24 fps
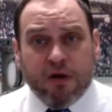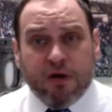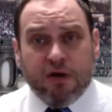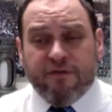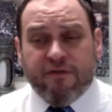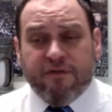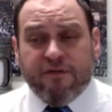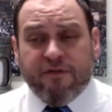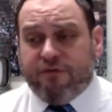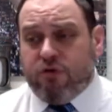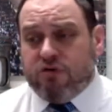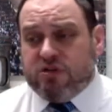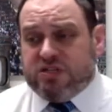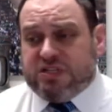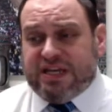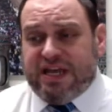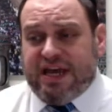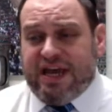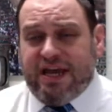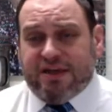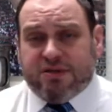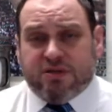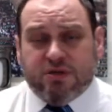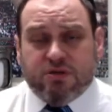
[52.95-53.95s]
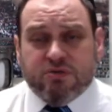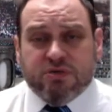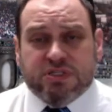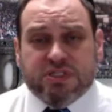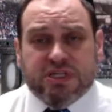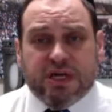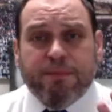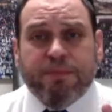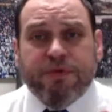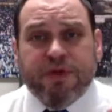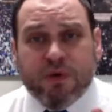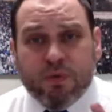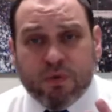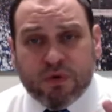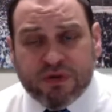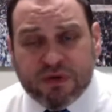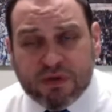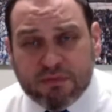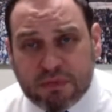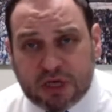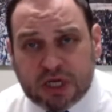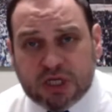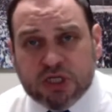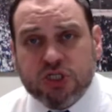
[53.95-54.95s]
of course they had to do something with the
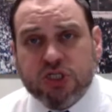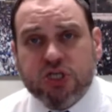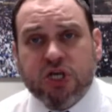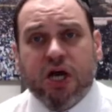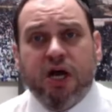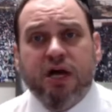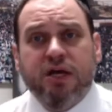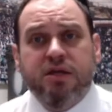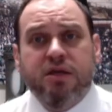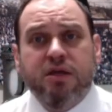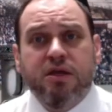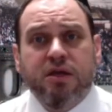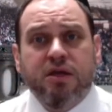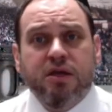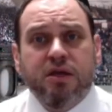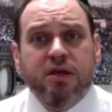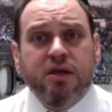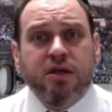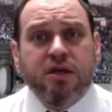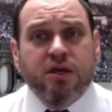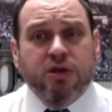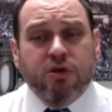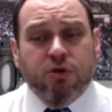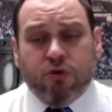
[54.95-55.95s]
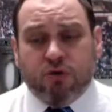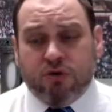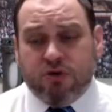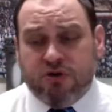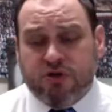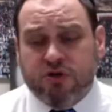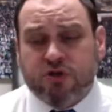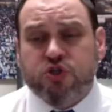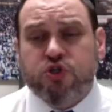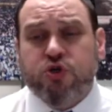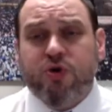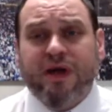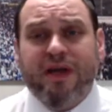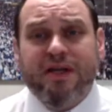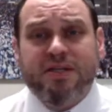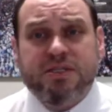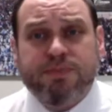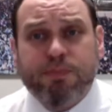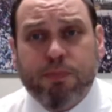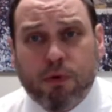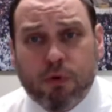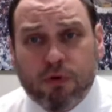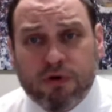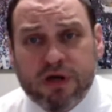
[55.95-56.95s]
Mishkan in order to
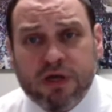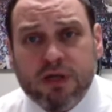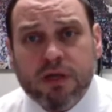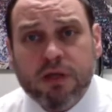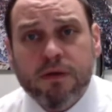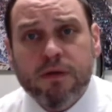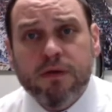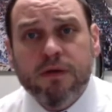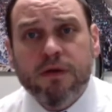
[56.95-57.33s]
transport it.